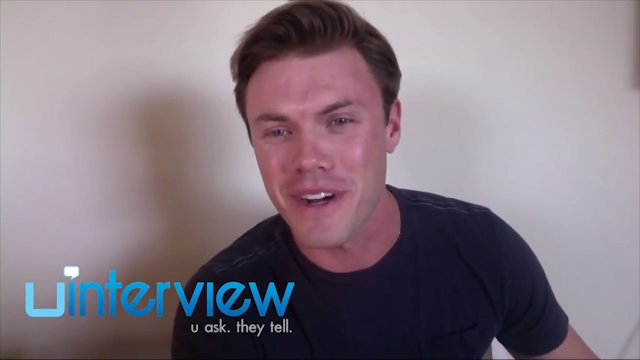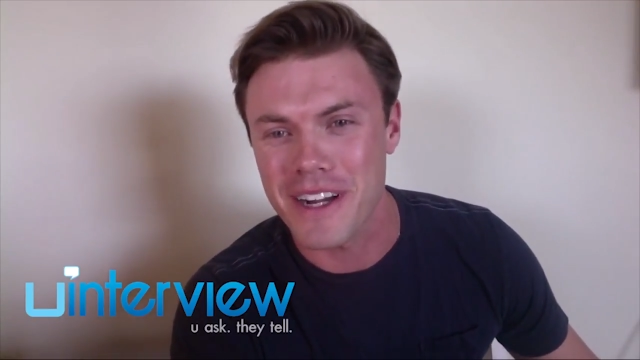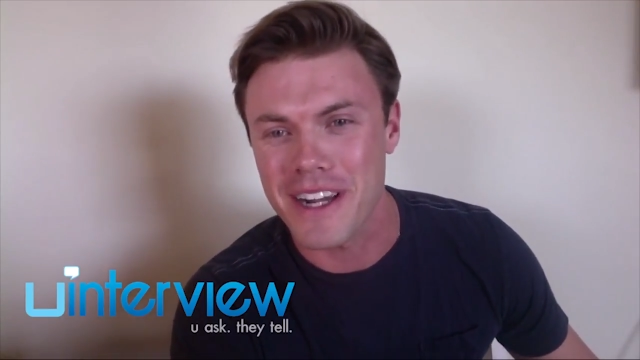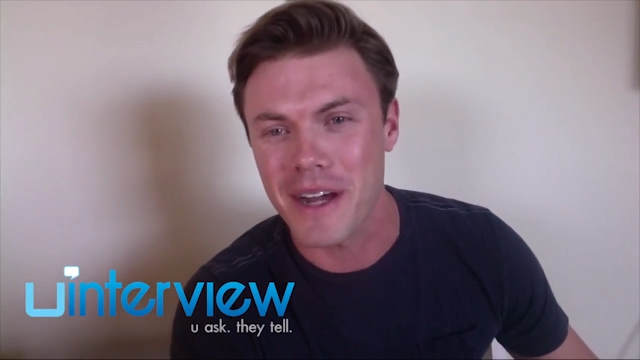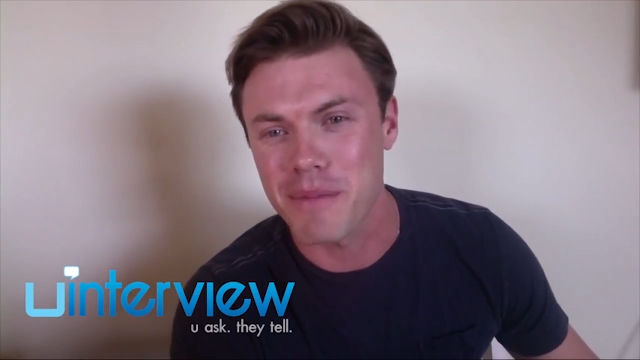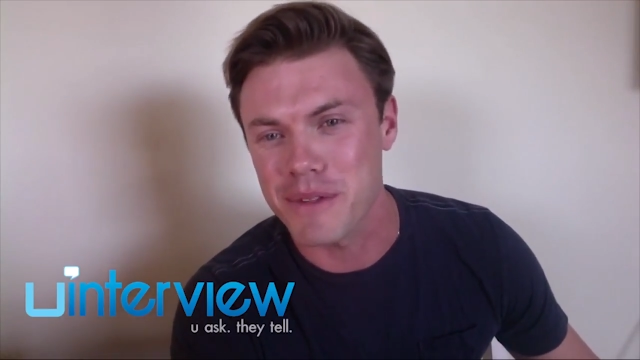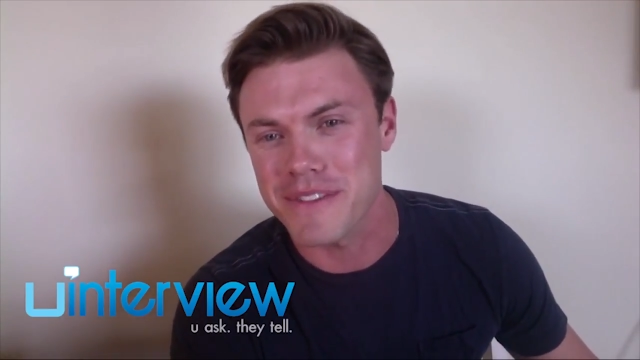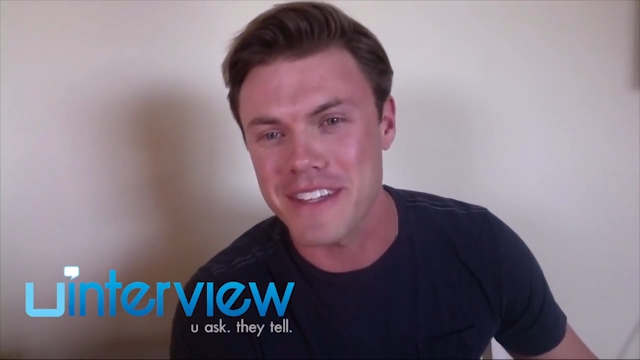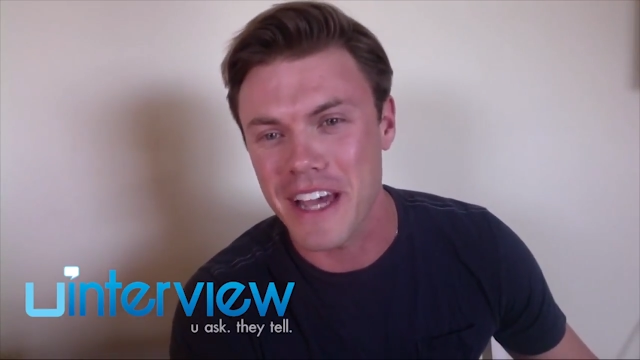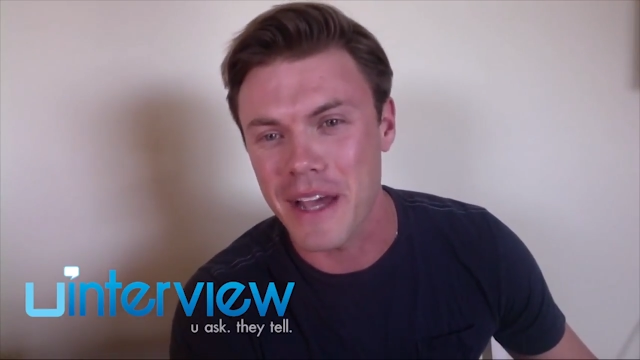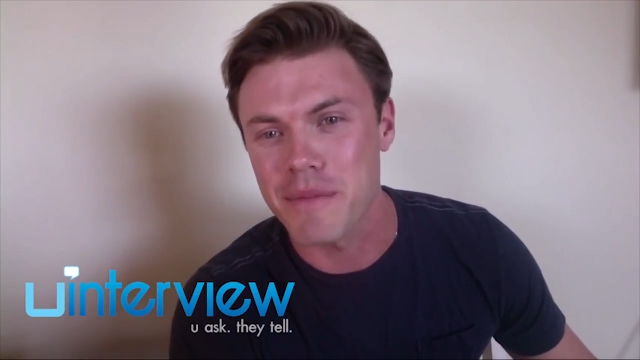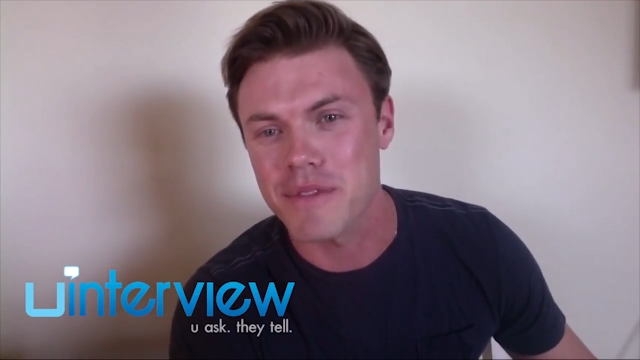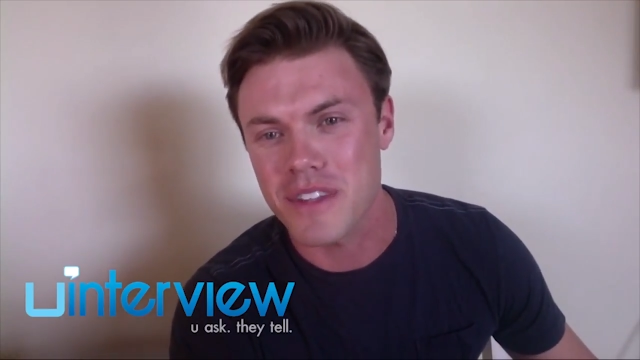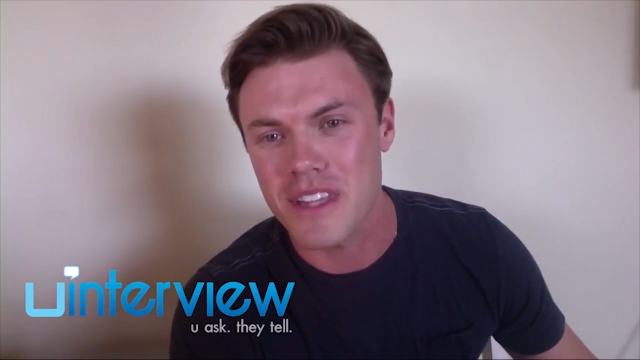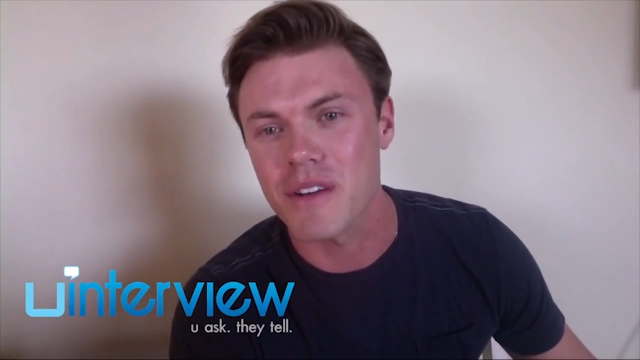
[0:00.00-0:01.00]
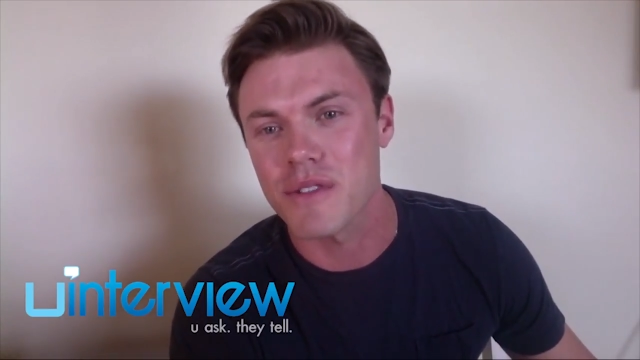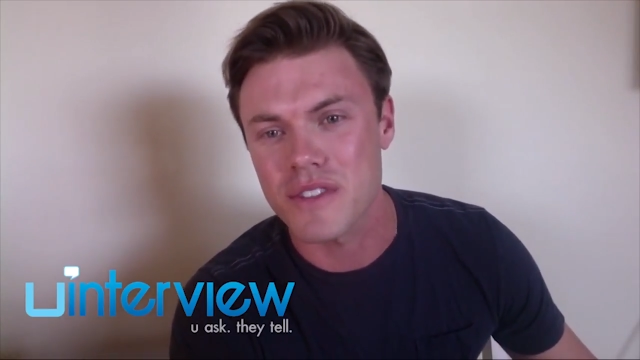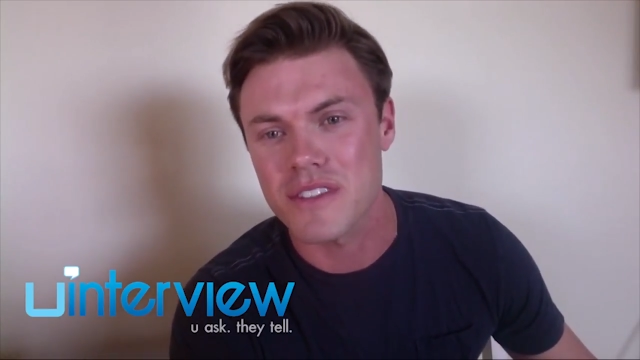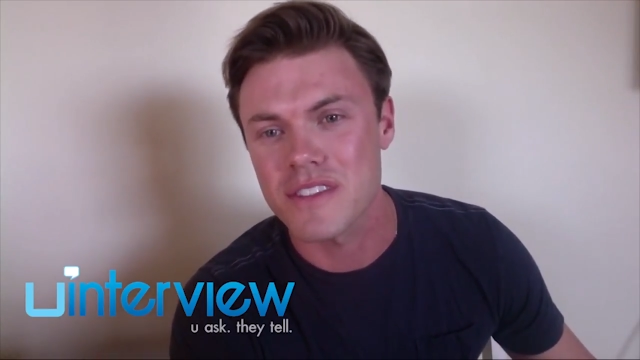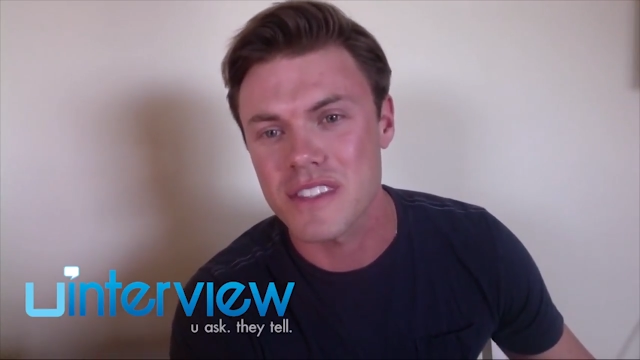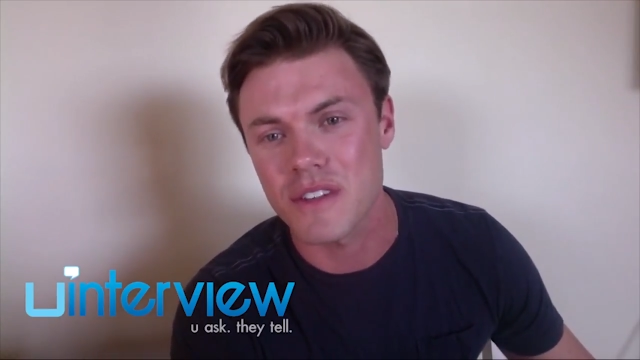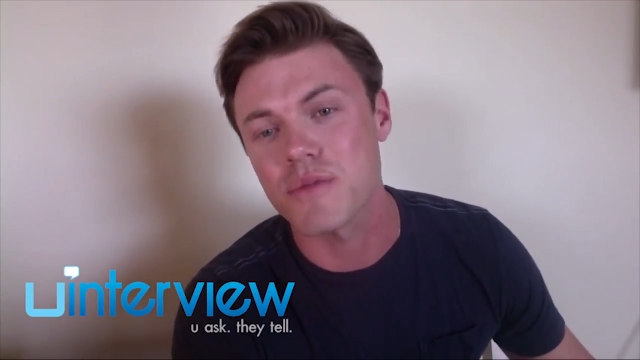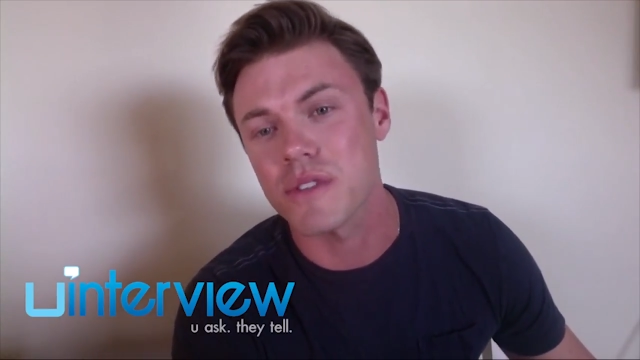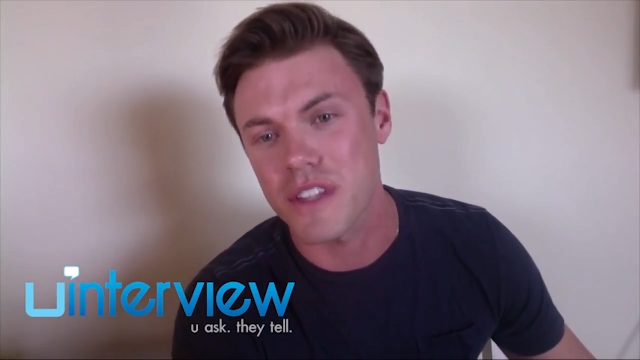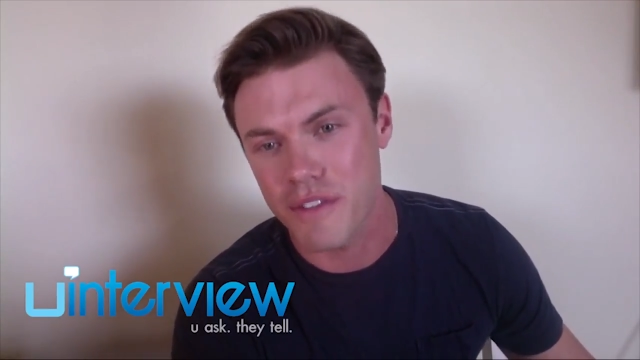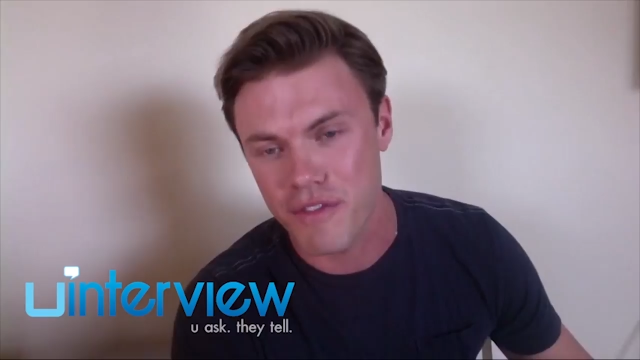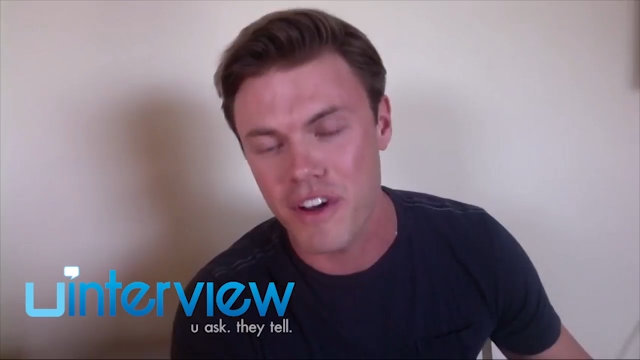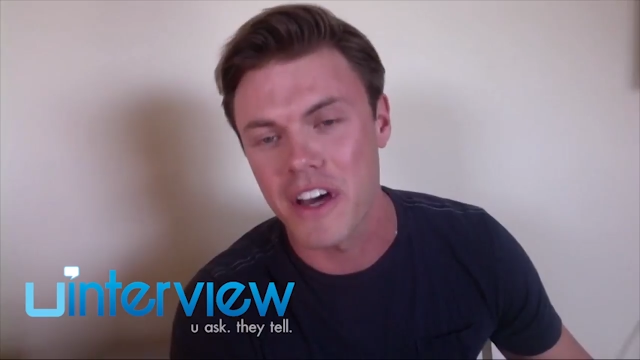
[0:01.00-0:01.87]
a couple times. So that was really